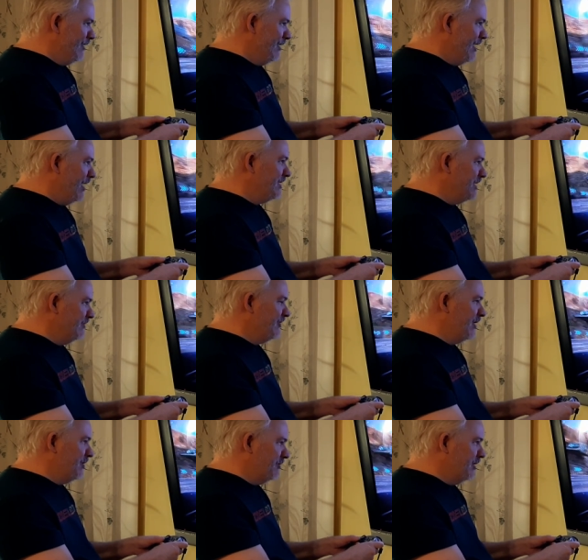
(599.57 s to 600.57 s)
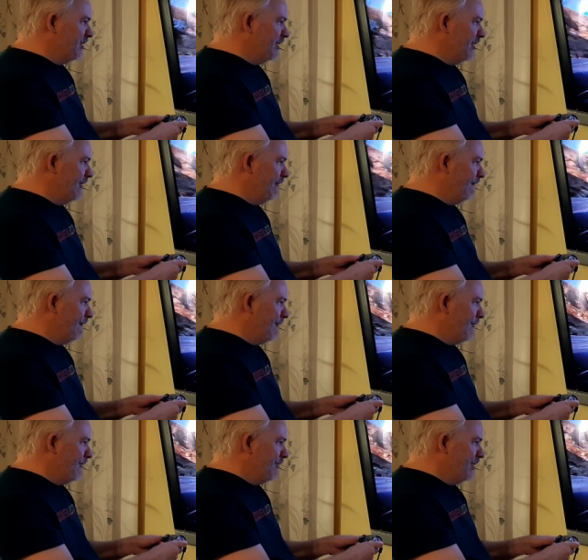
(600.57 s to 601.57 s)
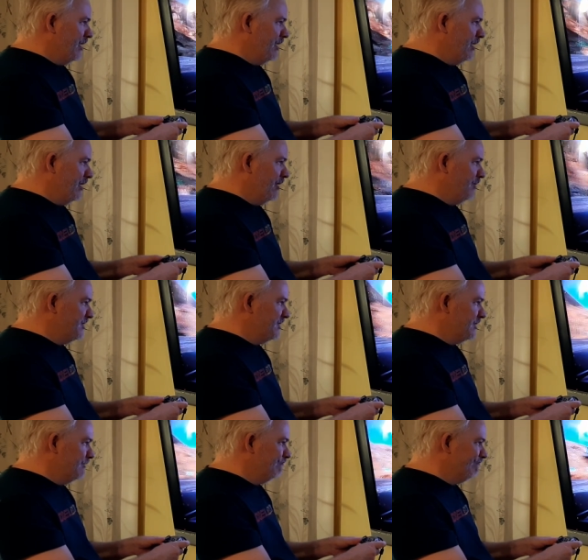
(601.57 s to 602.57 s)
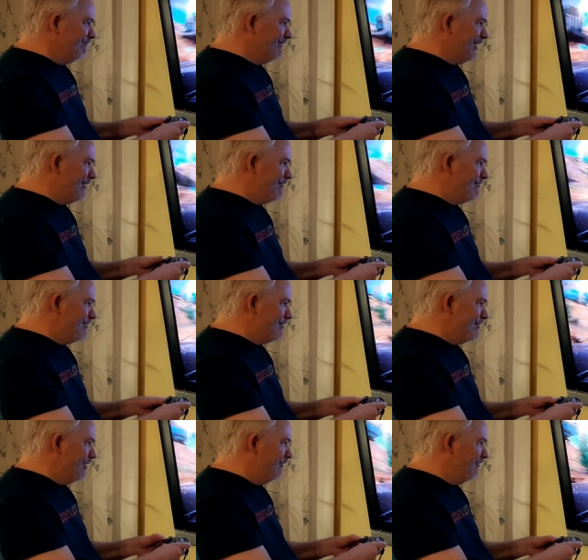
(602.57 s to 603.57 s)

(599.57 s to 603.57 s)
I did feather it there and it helped. Now I'm